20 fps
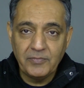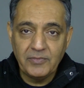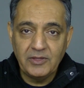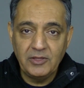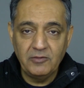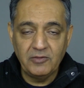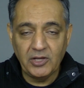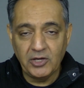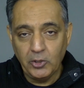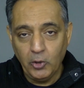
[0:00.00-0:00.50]

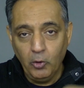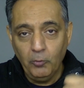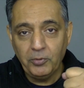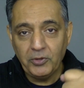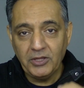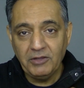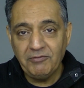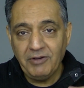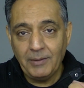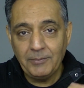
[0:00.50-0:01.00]
You've got an old
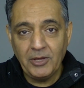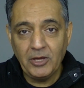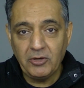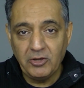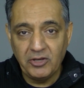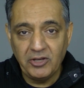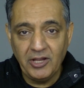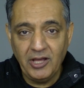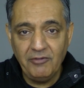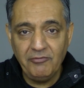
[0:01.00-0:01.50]
belief, I'm not
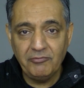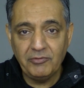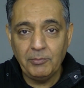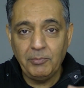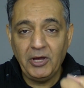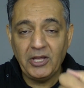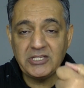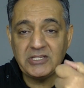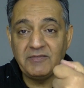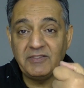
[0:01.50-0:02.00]
good enough. The
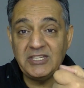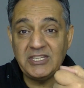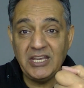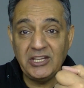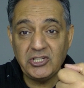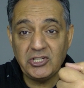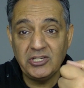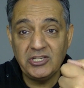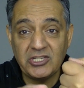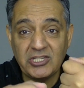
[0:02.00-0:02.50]
positive
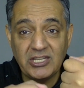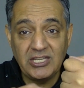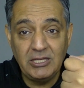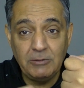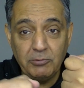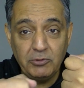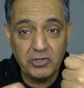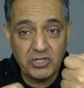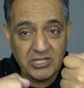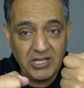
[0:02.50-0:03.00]
intention is to
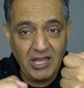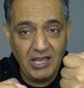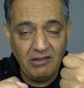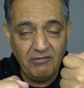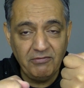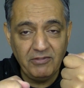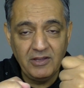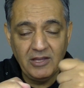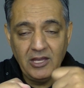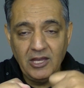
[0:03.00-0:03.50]
keep you safe.